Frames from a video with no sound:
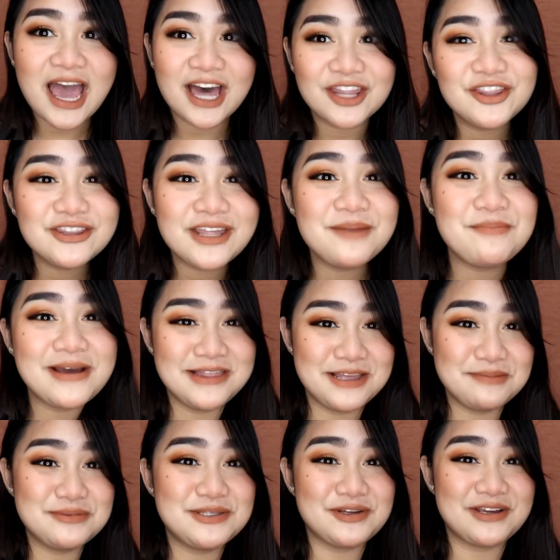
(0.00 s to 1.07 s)
other than my
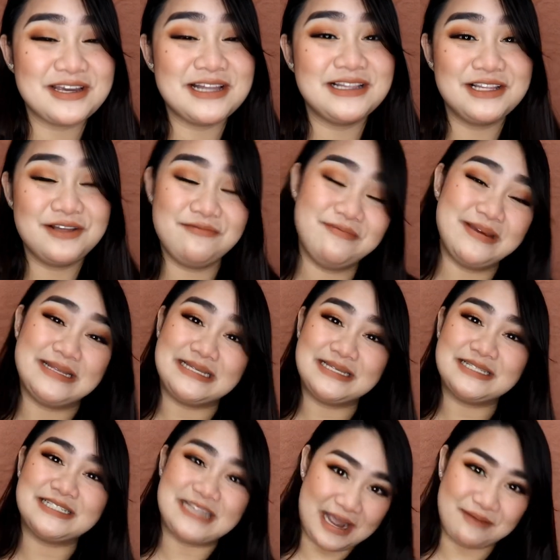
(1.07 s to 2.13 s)
lips looking a little bit
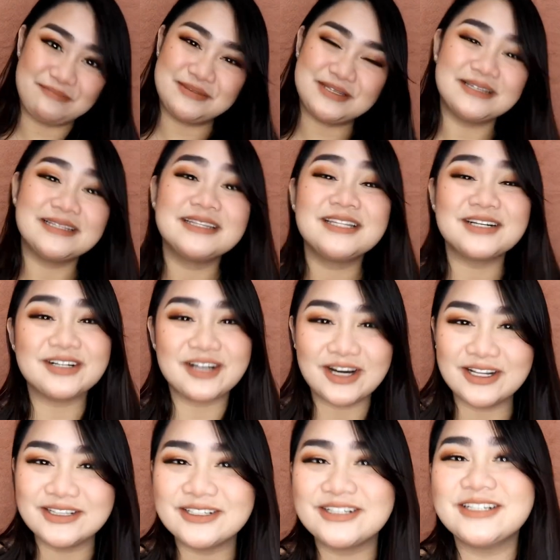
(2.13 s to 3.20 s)
chapped, the
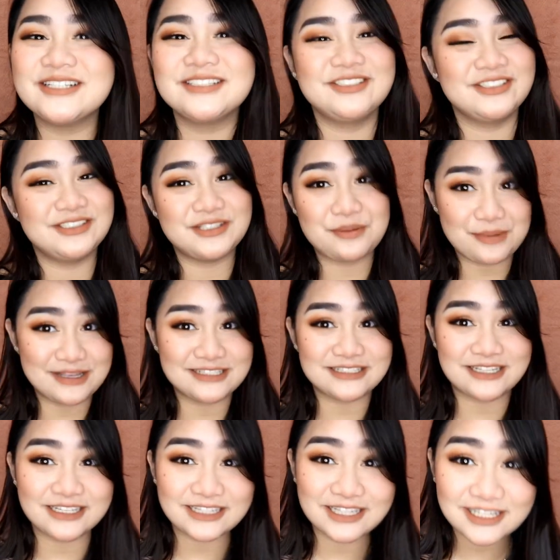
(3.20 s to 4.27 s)
color is just
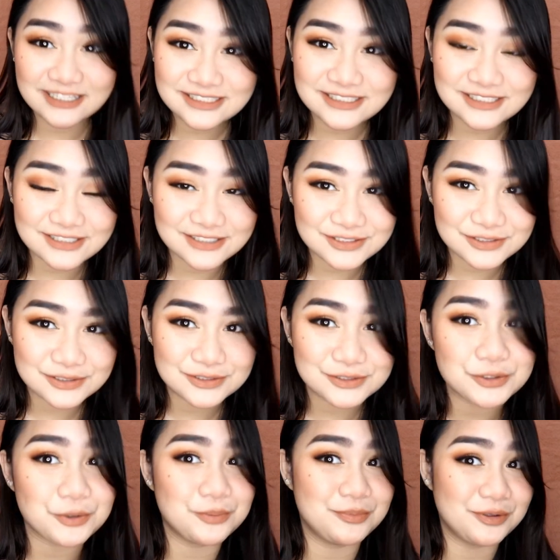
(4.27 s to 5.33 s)
amazing. This is
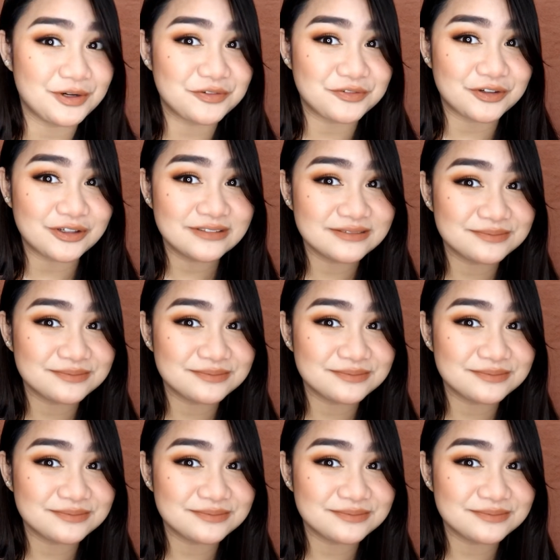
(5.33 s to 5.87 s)
so beautiful.